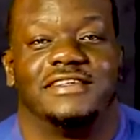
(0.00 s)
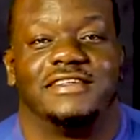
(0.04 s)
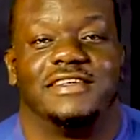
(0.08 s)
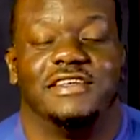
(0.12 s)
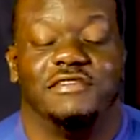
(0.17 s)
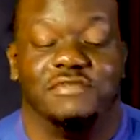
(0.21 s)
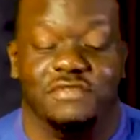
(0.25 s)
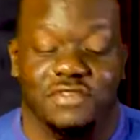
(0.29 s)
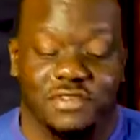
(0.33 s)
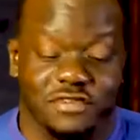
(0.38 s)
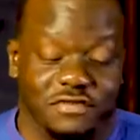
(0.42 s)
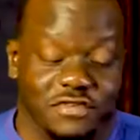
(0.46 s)

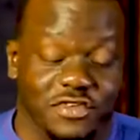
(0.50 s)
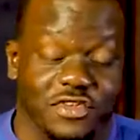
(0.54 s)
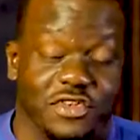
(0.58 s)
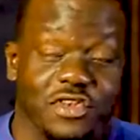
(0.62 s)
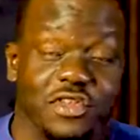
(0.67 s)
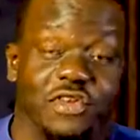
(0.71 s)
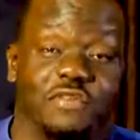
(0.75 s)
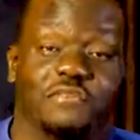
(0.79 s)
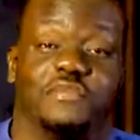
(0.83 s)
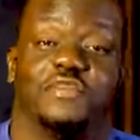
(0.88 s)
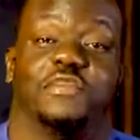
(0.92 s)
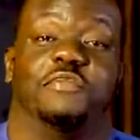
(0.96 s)
If you, if you
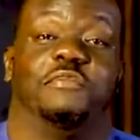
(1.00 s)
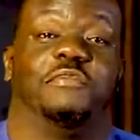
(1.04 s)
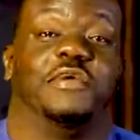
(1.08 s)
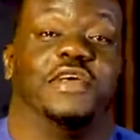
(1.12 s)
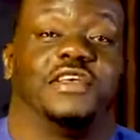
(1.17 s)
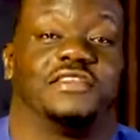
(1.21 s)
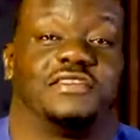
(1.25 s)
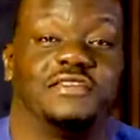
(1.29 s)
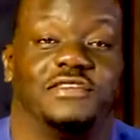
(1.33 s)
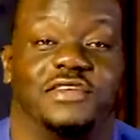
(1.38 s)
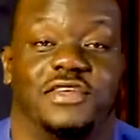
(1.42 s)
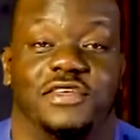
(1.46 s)
love your
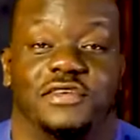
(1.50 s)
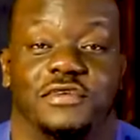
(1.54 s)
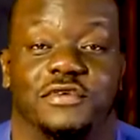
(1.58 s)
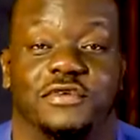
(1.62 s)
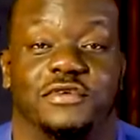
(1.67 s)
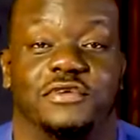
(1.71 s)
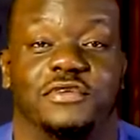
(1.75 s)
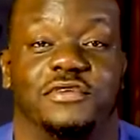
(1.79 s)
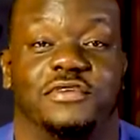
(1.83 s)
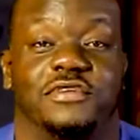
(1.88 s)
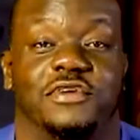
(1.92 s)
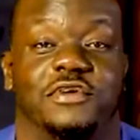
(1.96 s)
pastor and
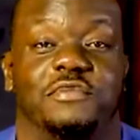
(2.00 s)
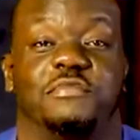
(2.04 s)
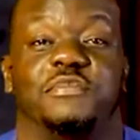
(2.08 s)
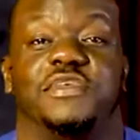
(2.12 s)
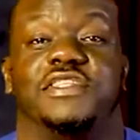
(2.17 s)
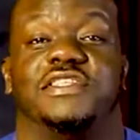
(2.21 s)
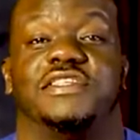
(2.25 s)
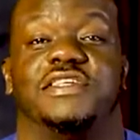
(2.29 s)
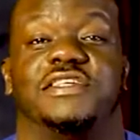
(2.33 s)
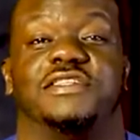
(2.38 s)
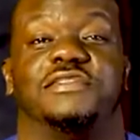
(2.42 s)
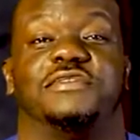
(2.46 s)
you're
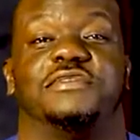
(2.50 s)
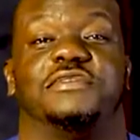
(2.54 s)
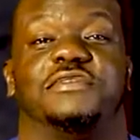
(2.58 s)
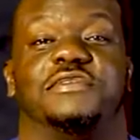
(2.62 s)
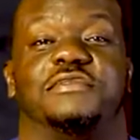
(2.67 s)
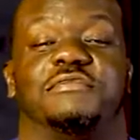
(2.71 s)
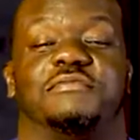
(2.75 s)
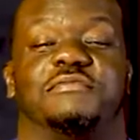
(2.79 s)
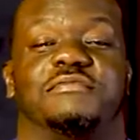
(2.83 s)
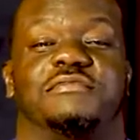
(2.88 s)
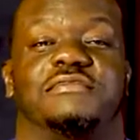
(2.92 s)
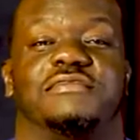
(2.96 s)
committed to
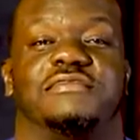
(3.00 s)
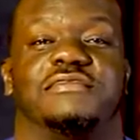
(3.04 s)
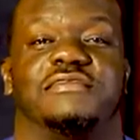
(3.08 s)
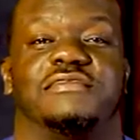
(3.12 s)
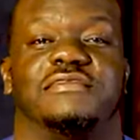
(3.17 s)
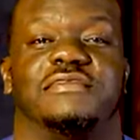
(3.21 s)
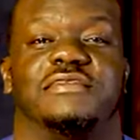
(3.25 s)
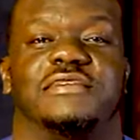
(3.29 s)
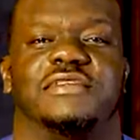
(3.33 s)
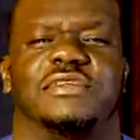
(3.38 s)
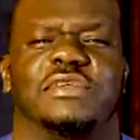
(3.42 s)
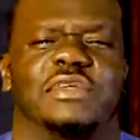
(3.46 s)
him.
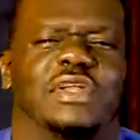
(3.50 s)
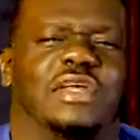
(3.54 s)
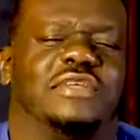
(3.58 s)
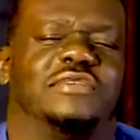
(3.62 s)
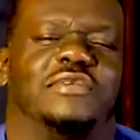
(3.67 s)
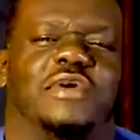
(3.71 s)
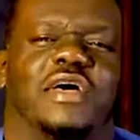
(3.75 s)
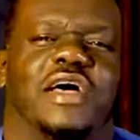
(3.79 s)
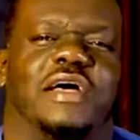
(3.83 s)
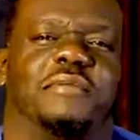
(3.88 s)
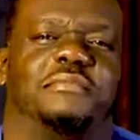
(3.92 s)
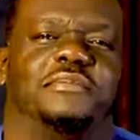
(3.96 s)
So that's
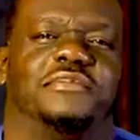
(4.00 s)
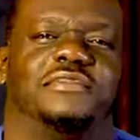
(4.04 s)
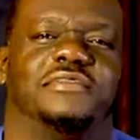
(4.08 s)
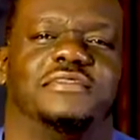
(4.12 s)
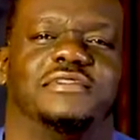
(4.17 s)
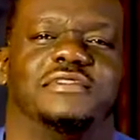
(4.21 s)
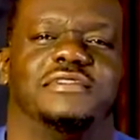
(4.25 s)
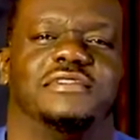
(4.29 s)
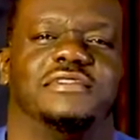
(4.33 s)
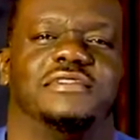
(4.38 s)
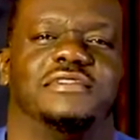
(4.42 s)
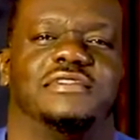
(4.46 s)
what
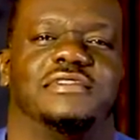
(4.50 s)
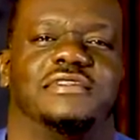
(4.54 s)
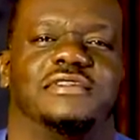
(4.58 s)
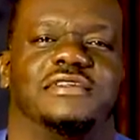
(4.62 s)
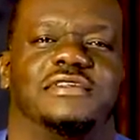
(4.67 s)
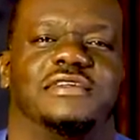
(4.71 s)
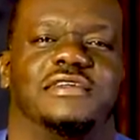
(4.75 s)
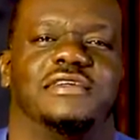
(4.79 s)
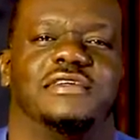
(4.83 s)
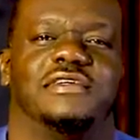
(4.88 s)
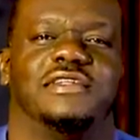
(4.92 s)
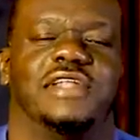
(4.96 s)
happened.
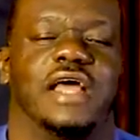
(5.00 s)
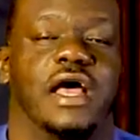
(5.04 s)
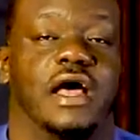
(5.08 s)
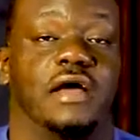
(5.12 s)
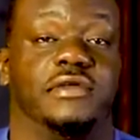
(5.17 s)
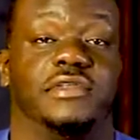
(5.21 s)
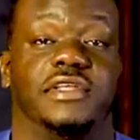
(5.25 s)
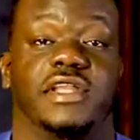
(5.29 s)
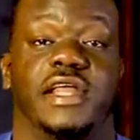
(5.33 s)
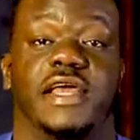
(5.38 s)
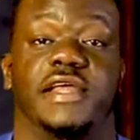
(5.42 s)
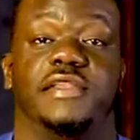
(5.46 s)
Now how
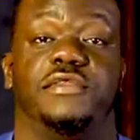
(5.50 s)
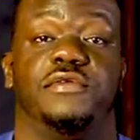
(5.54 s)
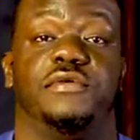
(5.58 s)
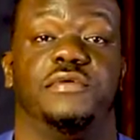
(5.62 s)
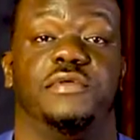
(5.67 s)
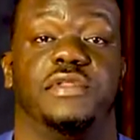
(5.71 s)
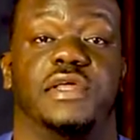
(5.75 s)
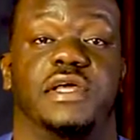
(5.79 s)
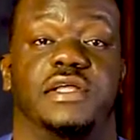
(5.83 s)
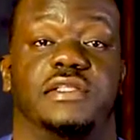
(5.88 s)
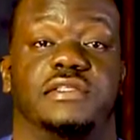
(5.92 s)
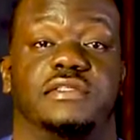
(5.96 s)
did I know
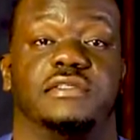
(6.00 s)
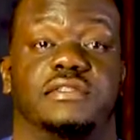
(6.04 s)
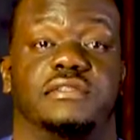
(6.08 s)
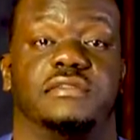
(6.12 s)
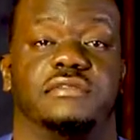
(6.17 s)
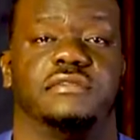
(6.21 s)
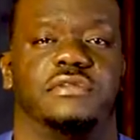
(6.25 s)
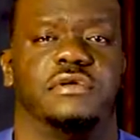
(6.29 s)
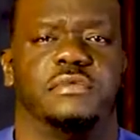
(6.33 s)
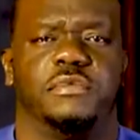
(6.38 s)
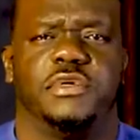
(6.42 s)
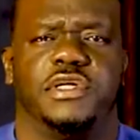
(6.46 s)
that?
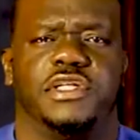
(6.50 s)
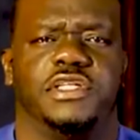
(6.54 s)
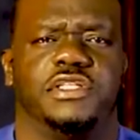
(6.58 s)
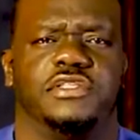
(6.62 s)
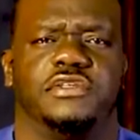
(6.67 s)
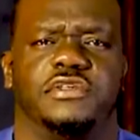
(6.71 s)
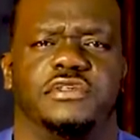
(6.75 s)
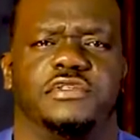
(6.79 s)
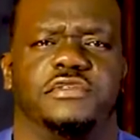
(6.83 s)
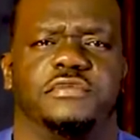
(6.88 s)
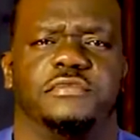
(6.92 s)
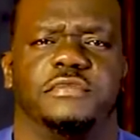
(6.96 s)
Nobody
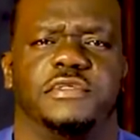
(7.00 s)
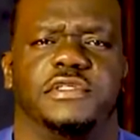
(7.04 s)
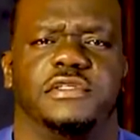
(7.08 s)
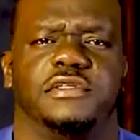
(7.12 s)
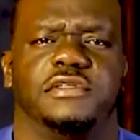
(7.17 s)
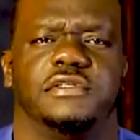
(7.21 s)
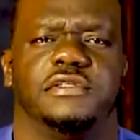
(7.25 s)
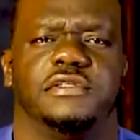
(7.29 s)
taught me